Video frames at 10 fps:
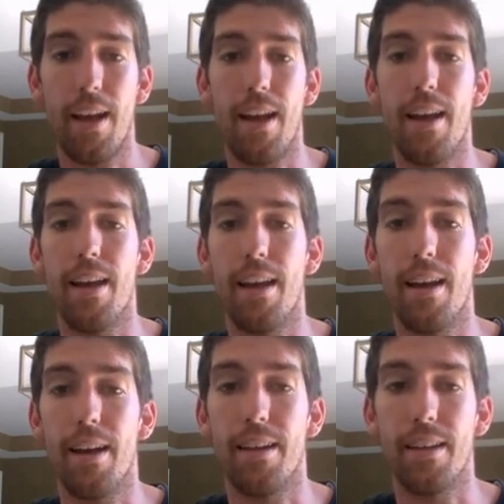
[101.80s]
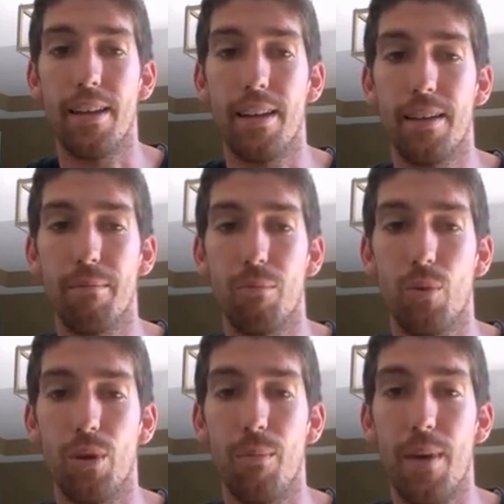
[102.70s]
and it
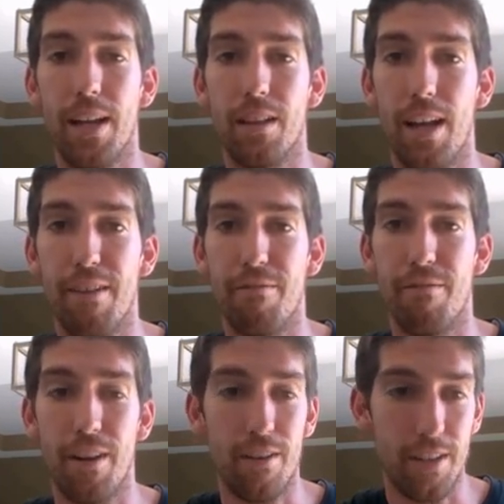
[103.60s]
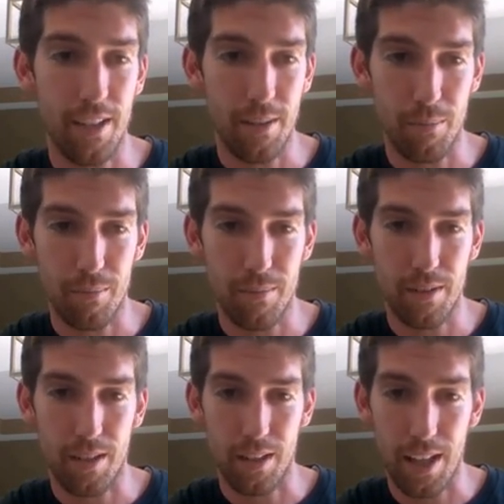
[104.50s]
will make life a
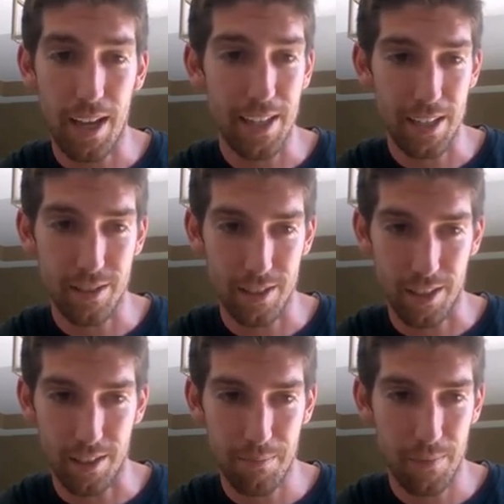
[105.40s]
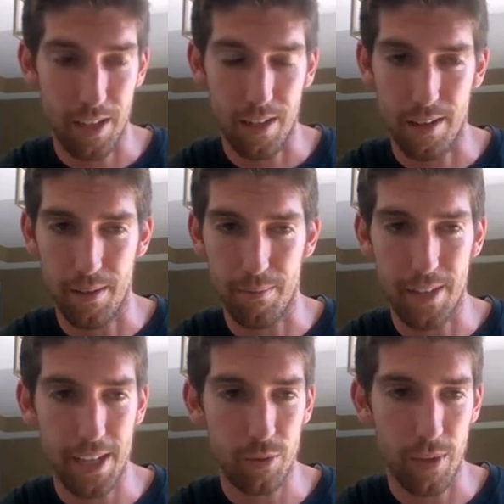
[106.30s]
lot easier.
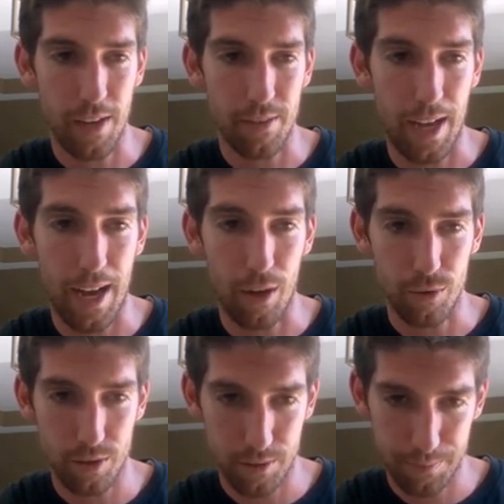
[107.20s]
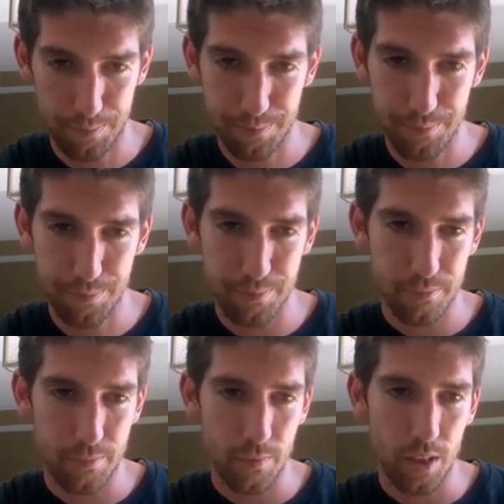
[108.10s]
Next, we have the house.
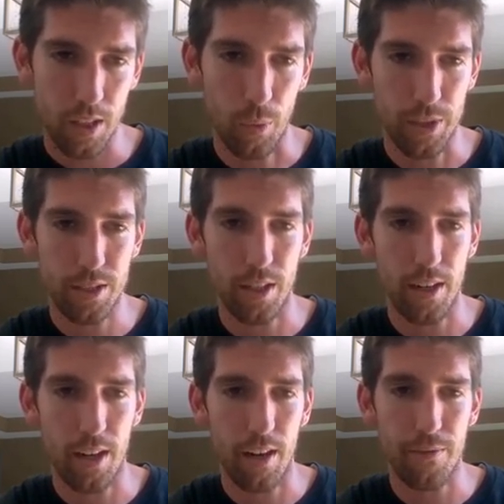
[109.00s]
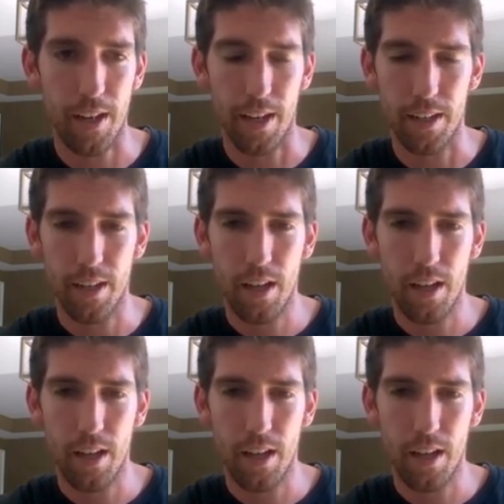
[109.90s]
We started off at